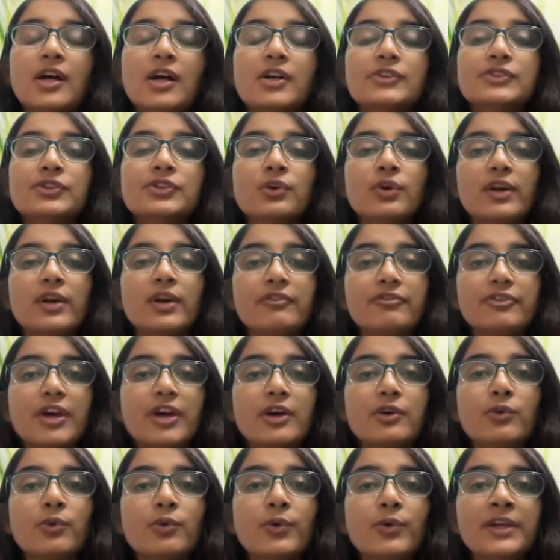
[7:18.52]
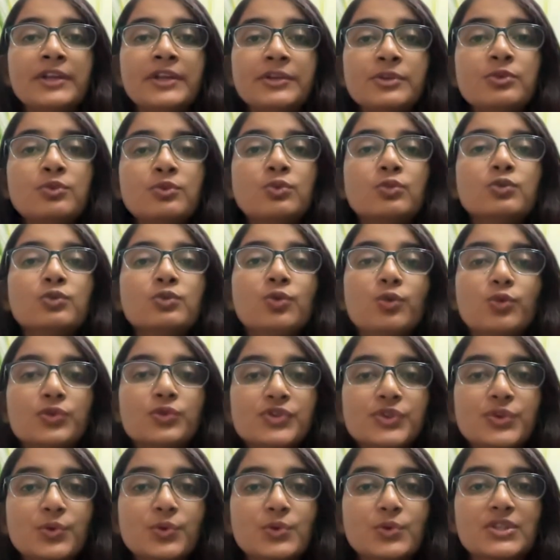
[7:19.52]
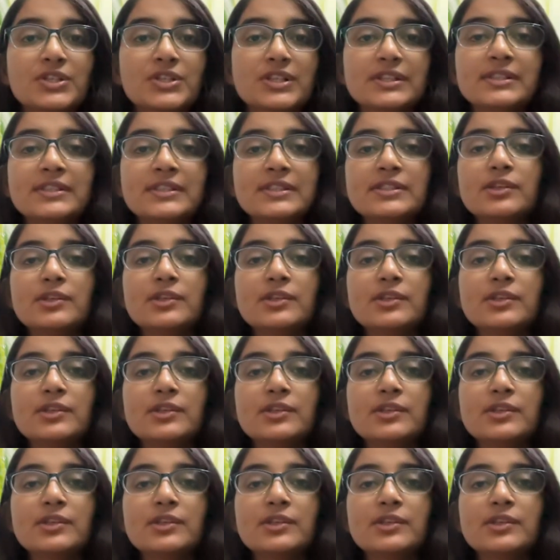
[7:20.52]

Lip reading: So if you're going to do those questions,